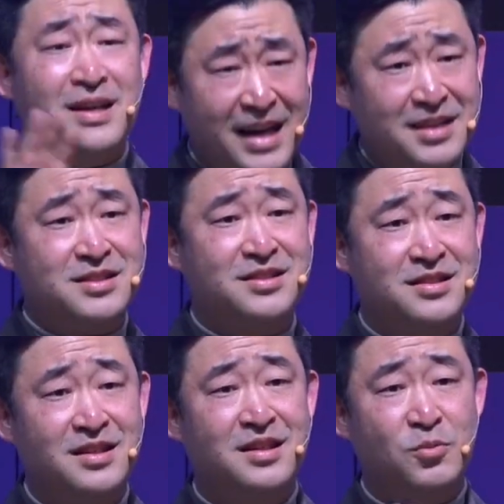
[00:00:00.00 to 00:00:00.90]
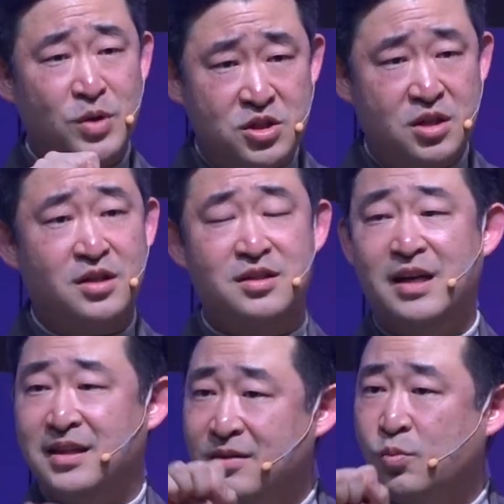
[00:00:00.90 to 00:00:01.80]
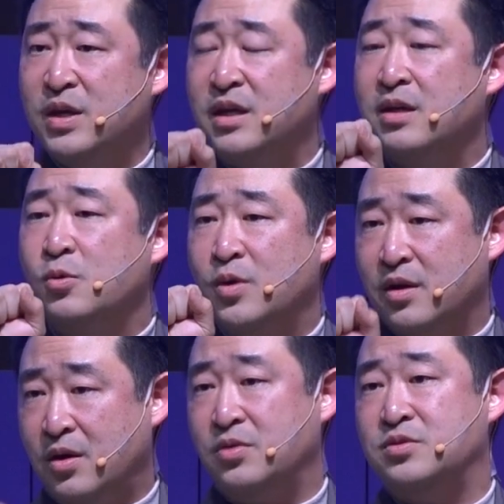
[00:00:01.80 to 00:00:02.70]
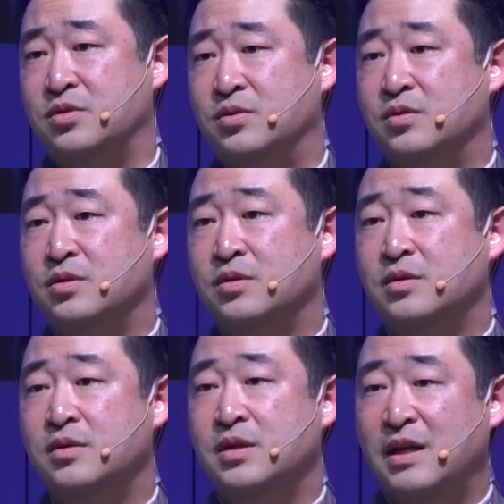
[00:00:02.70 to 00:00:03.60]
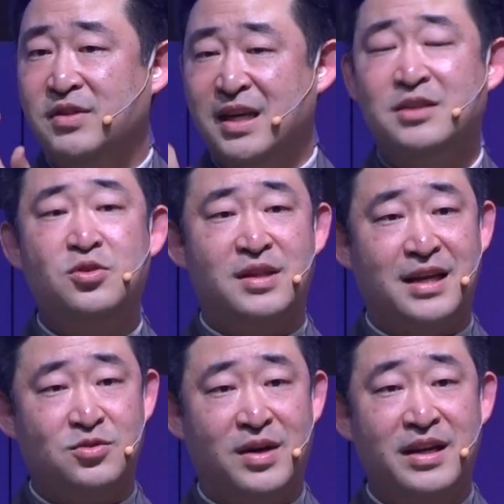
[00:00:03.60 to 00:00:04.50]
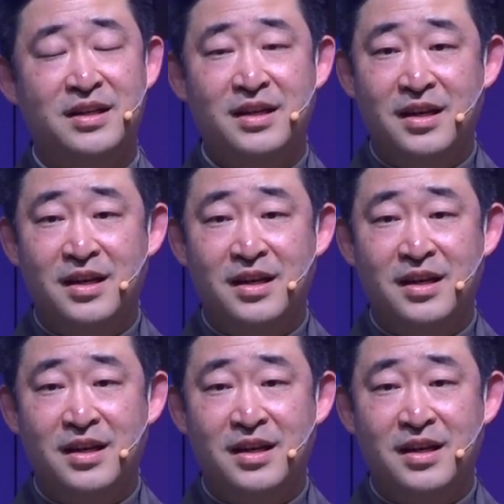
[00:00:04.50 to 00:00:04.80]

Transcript: Yes, we should, and we're called to. Even the Israelites, right?